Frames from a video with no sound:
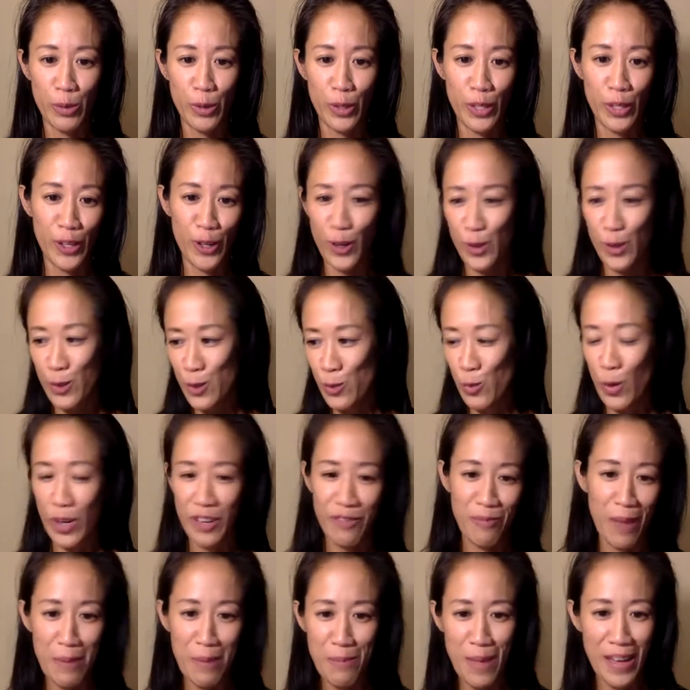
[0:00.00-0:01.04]
glitter as one of
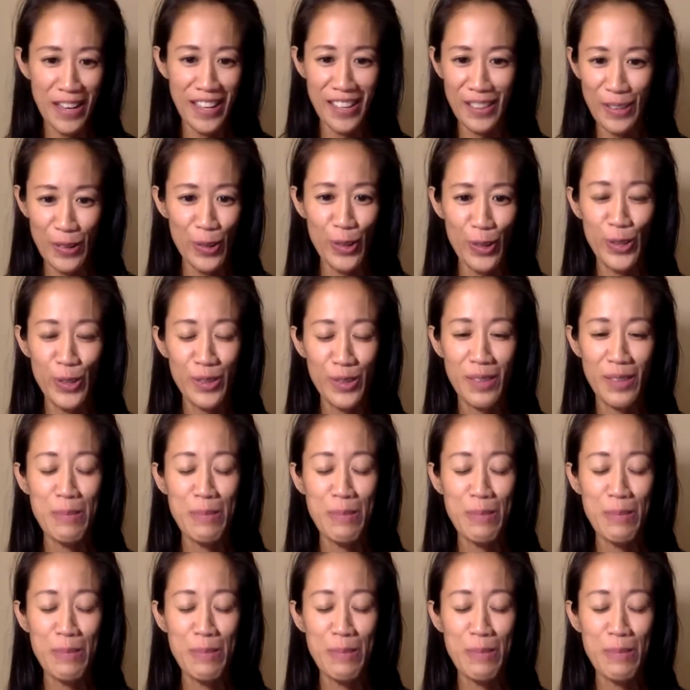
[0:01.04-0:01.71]
my many little